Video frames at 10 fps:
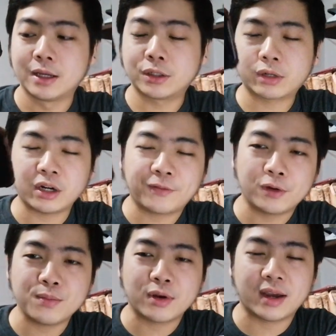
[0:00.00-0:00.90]
So
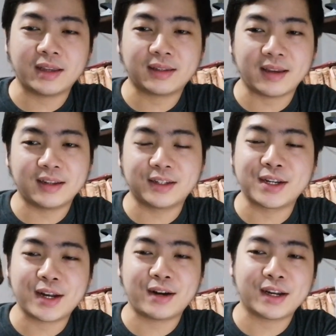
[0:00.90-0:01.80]
careful mo, guys, kay
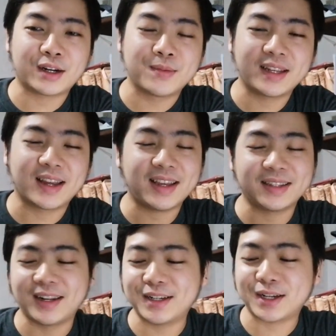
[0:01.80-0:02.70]
generic raman ni,
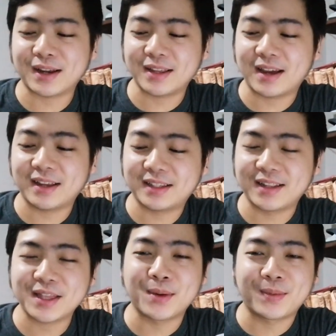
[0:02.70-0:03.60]
guys, it's
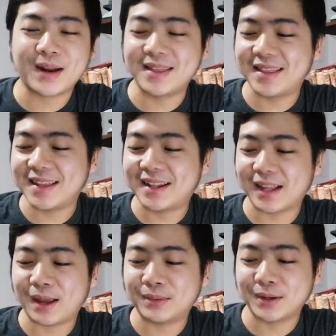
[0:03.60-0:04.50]
not the branded
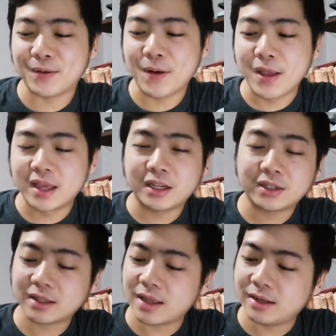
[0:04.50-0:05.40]
type, so
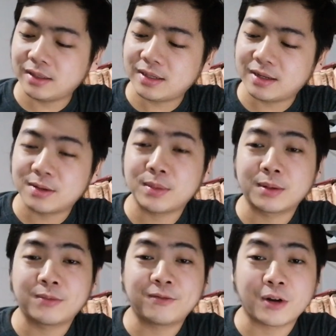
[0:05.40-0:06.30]
there's a tendency na
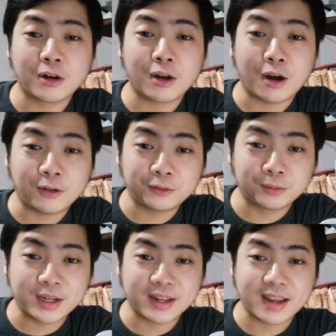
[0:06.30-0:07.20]
mag-fall off
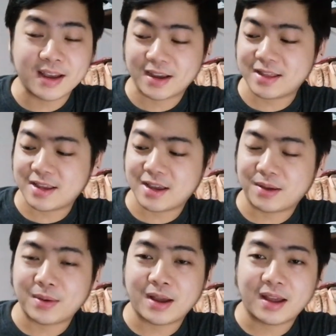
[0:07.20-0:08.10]
man yung
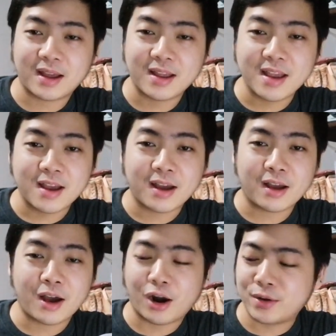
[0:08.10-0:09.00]
kaniyang mga
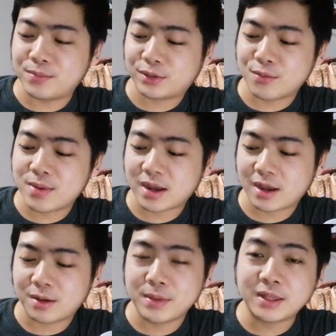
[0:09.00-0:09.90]
arms, kumbaga.